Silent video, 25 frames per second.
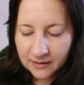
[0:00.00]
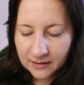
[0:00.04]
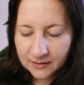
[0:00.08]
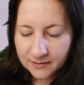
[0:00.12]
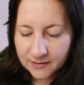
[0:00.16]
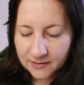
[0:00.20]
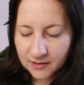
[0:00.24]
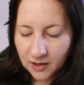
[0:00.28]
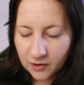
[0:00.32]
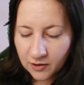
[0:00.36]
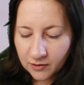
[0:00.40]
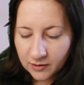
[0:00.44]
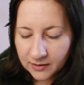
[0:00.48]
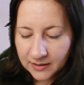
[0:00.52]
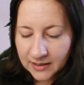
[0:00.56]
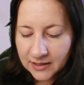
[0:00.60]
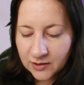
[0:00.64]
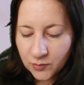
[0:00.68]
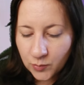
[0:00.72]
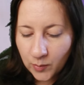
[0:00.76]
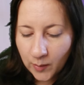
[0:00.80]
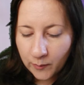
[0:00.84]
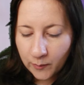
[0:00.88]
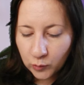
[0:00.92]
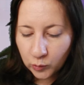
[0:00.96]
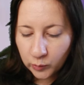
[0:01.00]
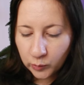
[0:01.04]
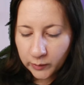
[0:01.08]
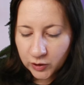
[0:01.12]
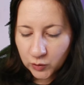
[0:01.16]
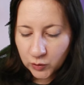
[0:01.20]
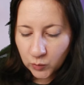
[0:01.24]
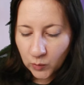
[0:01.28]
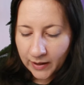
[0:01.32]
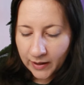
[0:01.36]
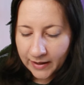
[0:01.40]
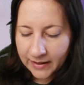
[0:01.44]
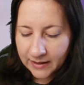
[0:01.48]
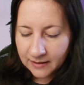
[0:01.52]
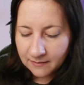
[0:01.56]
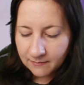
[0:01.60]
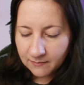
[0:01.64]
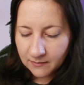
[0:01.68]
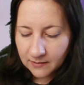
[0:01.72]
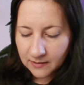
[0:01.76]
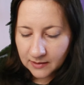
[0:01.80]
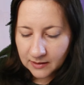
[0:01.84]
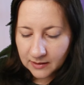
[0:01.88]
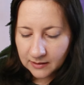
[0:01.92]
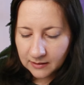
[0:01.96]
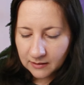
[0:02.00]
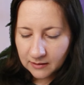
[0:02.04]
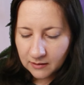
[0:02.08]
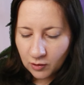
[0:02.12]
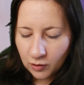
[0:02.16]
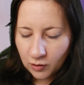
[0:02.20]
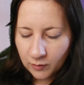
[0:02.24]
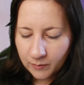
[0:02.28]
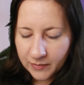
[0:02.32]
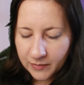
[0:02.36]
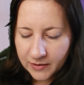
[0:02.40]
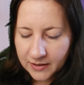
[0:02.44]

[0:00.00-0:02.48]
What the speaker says: So I need to remember which way up